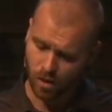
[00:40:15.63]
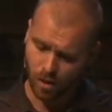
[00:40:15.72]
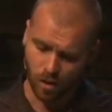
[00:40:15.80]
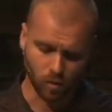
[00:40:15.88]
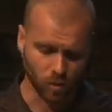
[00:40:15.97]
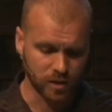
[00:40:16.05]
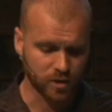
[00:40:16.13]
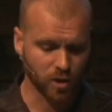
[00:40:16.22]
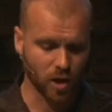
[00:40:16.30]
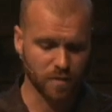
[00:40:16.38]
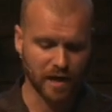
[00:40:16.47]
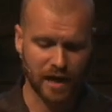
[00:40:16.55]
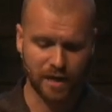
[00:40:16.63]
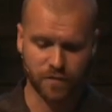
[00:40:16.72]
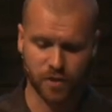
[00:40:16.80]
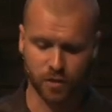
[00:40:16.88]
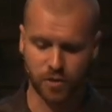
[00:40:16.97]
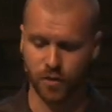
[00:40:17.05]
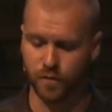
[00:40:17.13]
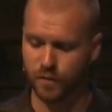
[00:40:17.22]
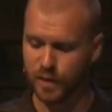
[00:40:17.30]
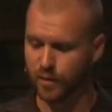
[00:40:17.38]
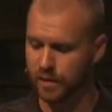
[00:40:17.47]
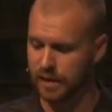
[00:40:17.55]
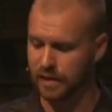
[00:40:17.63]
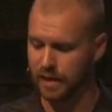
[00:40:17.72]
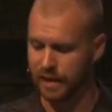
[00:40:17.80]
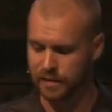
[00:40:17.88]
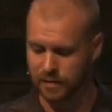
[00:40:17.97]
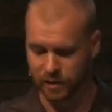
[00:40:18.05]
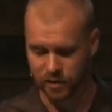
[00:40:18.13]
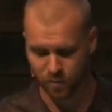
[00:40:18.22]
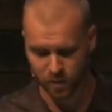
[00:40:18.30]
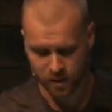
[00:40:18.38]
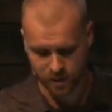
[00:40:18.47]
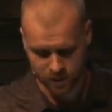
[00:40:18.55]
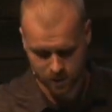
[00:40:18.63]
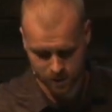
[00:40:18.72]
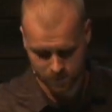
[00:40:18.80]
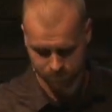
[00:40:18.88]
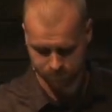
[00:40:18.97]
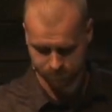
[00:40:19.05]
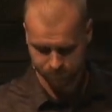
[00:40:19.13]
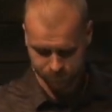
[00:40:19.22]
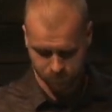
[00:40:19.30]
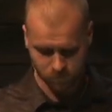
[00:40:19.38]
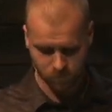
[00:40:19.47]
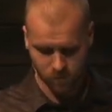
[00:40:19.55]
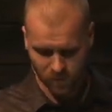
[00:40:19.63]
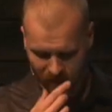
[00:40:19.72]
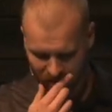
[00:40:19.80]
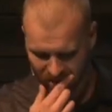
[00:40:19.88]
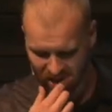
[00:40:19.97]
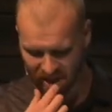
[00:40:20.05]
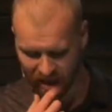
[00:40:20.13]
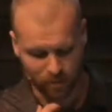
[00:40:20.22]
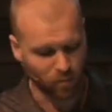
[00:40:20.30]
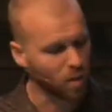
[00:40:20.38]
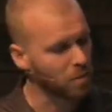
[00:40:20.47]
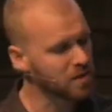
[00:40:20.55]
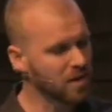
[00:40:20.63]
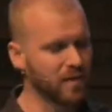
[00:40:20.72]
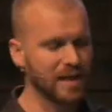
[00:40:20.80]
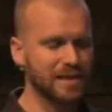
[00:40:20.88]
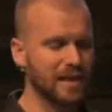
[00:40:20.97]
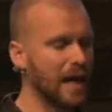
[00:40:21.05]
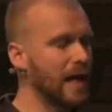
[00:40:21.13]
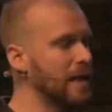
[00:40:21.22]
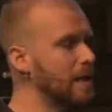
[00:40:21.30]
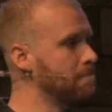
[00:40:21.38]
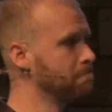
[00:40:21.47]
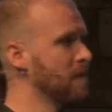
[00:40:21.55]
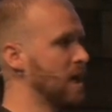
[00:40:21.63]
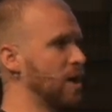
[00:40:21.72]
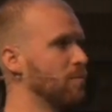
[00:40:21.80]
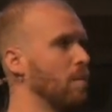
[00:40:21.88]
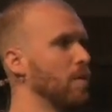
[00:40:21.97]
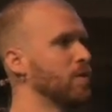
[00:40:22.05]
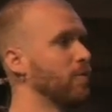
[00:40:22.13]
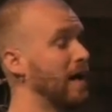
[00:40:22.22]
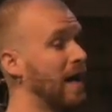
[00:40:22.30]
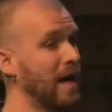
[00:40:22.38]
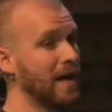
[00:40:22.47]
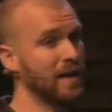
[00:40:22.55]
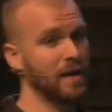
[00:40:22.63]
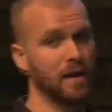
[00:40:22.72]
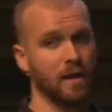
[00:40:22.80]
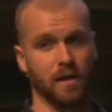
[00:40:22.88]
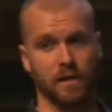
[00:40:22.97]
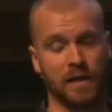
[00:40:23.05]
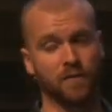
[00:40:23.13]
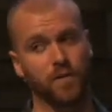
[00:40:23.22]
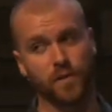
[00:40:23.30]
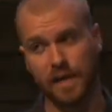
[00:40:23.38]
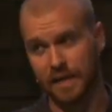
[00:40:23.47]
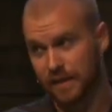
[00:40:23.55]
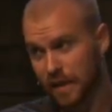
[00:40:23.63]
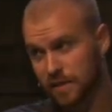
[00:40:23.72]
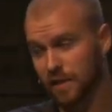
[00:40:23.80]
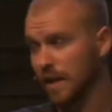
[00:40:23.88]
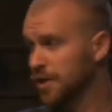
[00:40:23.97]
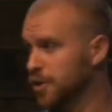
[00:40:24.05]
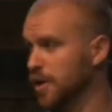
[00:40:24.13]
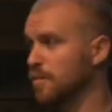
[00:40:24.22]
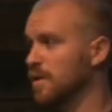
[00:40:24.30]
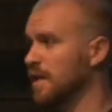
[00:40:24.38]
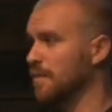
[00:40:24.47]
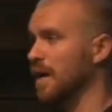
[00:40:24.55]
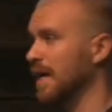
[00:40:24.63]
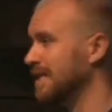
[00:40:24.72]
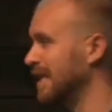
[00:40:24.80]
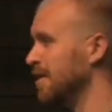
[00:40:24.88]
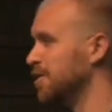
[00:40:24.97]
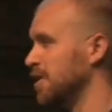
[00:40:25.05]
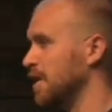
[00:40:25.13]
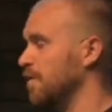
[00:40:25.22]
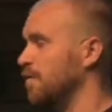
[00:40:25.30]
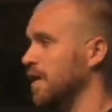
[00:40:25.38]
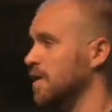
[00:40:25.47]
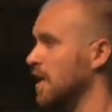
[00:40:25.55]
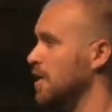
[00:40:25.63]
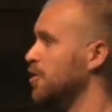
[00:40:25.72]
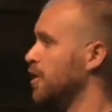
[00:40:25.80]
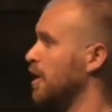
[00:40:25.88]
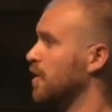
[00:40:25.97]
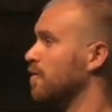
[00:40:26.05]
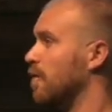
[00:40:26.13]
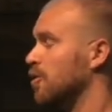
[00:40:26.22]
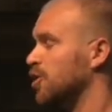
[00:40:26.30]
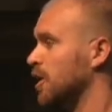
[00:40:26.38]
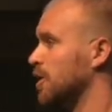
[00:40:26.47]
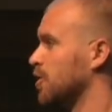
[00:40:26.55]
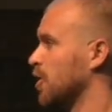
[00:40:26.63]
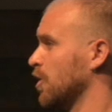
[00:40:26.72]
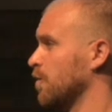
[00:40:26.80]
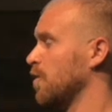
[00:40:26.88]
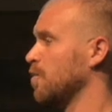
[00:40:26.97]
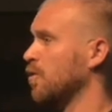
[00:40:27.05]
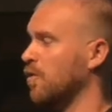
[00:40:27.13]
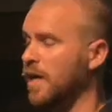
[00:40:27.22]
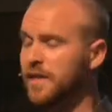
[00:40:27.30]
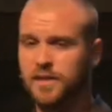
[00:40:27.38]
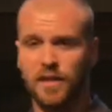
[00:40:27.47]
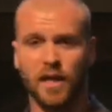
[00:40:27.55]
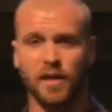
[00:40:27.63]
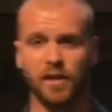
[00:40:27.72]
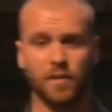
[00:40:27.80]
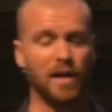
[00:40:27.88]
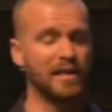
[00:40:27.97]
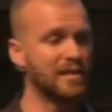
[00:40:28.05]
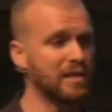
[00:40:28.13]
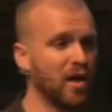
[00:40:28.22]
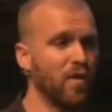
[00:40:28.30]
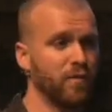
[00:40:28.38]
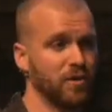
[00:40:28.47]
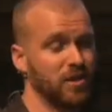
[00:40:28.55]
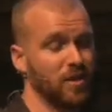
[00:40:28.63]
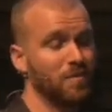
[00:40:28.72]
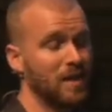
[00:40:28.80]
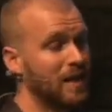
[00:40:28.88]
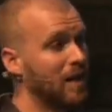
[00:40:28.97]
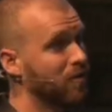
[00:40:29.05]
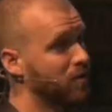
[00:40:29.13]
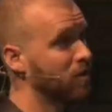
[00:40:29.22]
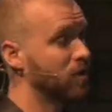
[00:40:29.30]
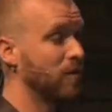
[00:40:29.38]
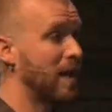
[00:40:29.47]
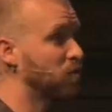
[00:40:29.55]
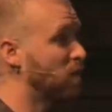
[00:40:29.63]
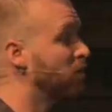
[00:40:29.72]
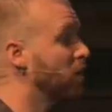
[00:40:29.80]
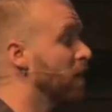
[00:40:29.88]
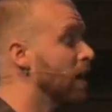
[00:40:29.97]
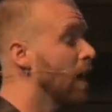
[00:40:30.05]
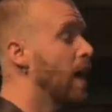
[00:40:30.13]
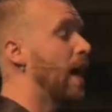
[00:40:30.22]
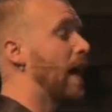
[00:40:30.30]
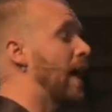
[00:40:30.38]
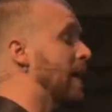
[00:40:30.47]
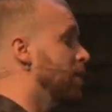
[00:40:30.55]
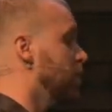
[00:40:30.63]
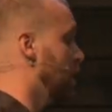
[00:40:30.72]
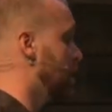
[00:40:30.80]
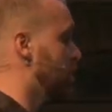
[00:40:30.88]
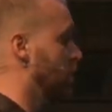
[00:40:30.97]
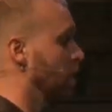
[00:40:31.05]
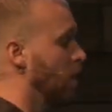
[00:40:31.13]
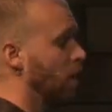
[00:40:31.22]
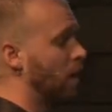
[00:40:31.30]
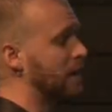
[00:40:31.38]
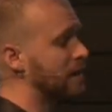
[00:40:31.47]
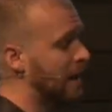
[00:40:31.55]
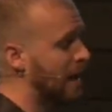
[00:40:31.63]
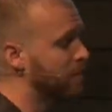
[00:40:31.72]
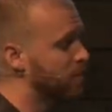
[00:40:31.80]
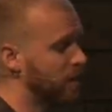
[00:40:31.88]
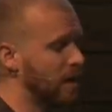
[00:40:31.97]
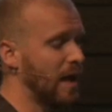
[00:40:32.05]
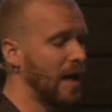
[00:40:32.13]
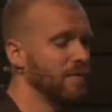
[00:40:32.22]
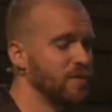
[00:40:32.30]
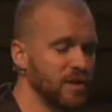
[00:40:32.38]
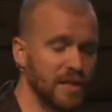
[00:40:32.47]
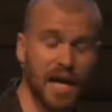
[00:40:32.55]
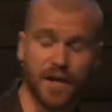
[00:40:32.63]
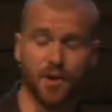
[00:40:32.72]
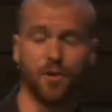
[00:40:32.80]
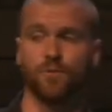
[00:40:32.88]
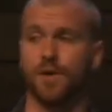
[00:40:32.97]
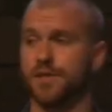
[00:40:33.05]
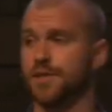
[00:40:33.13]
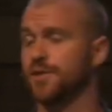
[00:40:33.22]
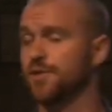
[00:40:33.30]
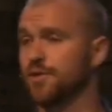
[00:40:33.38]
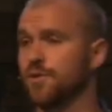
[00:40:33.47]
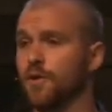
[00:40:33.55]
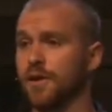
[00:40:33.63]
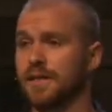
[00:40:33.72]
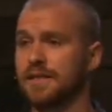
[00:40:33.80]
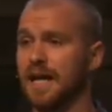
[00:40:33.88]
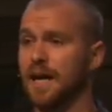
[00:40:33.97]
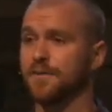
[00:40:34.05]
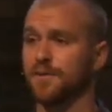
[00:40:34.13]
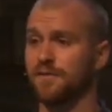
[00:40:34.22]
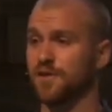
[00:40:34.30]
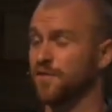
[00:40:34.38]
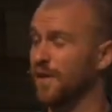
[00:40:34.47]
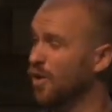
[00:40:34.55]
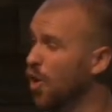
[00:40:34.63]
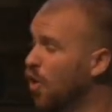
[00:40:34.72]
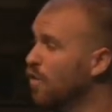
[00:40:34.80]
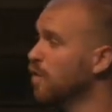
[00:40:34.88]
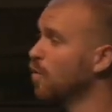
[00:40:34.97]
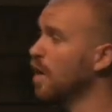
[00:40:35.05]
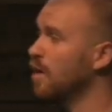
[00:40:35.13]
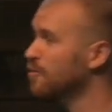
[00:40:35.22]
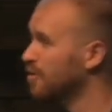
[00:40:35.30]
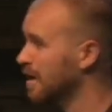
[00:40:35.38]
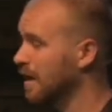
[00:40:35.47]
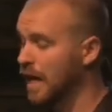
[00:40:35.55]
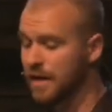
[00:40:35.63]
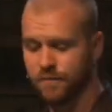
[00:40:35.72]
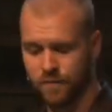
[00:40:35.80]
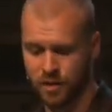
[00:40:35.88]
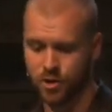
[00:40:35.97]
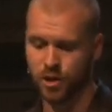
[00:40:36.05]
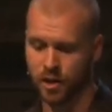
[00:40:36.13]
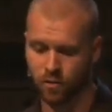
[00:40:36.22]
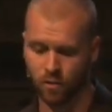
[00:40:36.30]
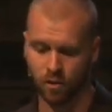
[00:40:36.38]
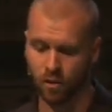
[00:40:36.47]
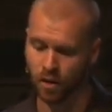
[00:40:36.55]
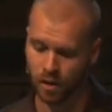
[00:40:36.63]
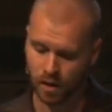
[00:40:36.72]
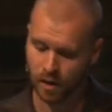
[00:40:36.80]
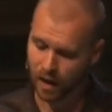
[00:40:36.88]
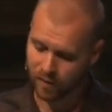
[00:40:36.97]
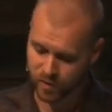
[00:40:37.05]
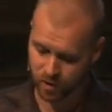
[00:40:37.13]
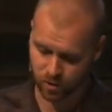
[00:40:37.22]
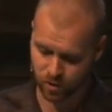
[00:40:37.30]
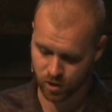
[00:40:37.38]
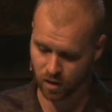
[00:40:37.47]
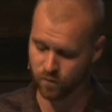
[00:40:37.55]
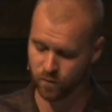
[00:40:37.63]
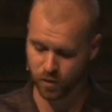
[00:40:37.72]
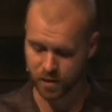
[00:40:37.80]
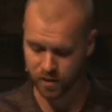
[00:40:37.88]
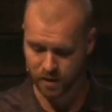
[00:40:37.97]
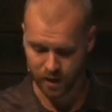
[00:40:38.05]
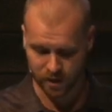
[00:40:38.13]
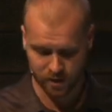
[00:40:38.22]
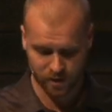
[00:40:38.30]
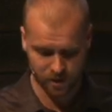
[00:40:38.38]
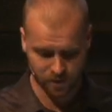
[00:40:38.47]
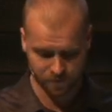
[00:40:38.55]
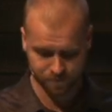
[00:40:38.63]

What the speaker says: One psalm that I have turned to frequently in the last 6 months, in moments of anxiety, in moments when I can feel that desolation in me, that my attention and fixation and devotion has turned from Christ and onto myself or something else, and so that's why I'm feeling anxious, or in times when I've just not known what to do, or in times when I've just felt overwhelmed with life in general, I've turned to Psalm 46.